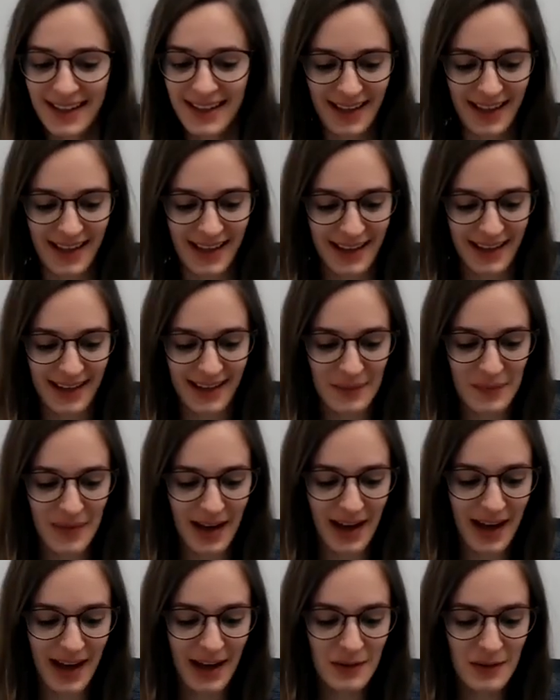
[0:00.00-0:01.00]

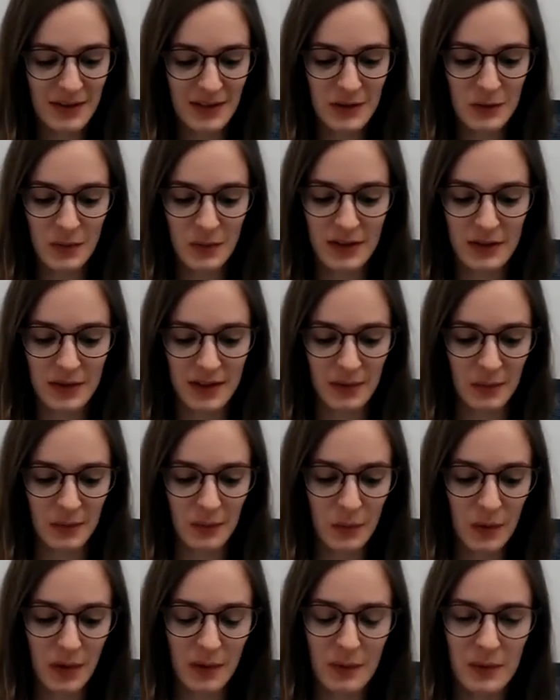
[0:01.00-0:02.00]
I was just wondering,
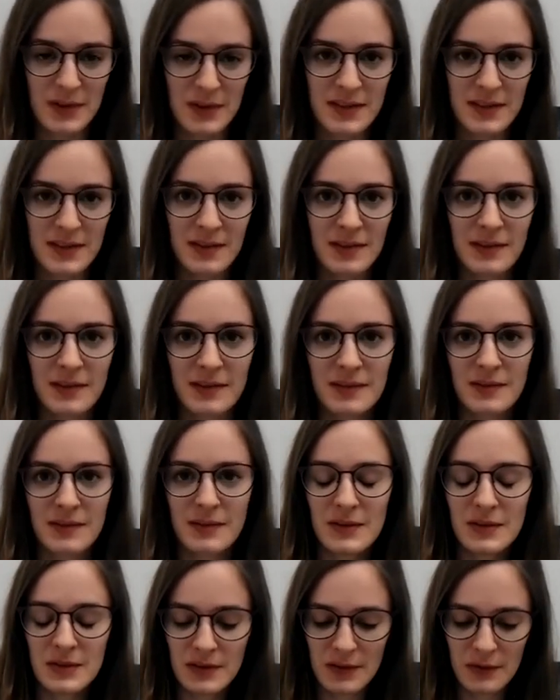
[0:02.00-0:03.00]
what was your
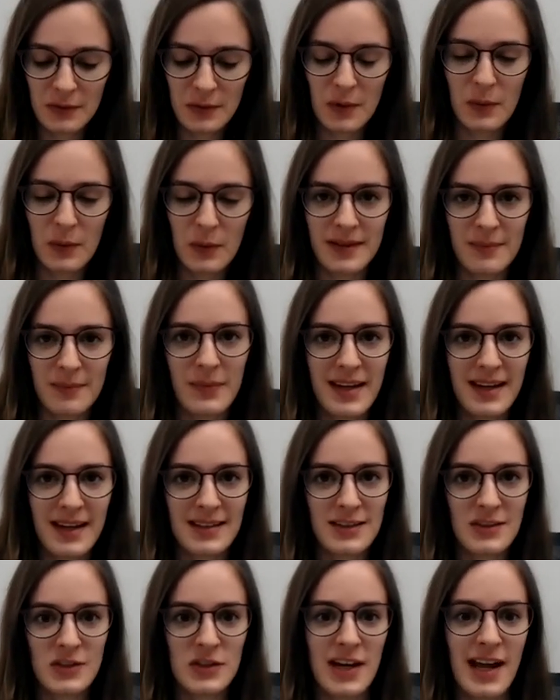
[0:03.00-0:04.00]
what were the
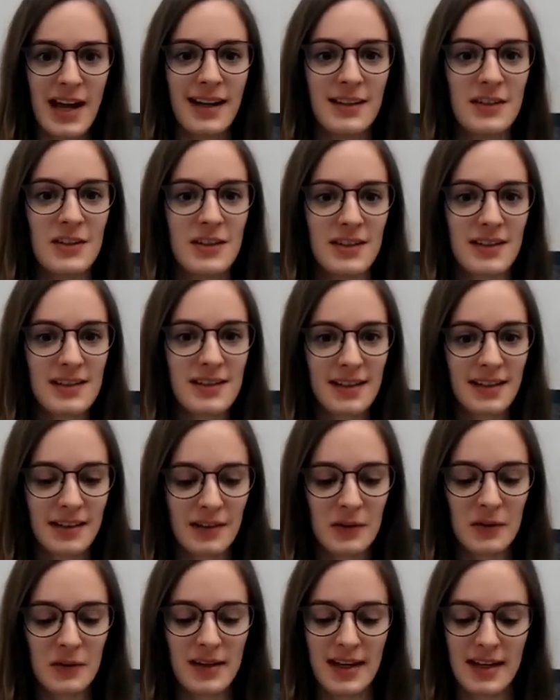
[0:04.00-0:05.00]
biggest challenges in
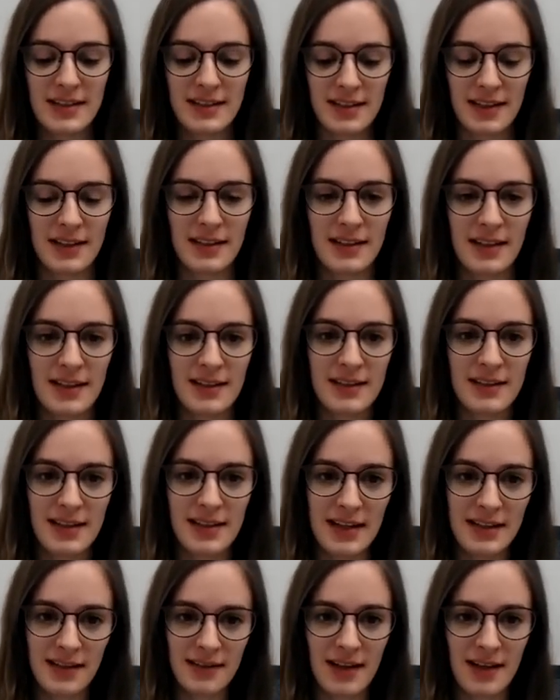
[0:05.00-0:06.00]
creating this
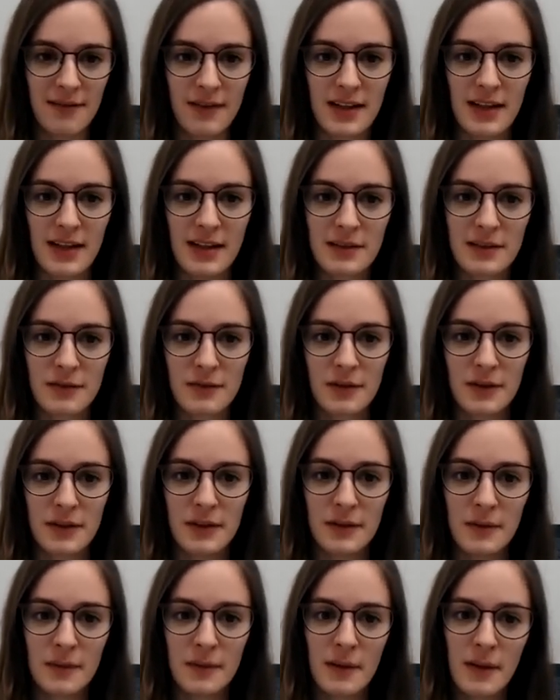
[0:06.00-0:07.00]
Data Navigator for you?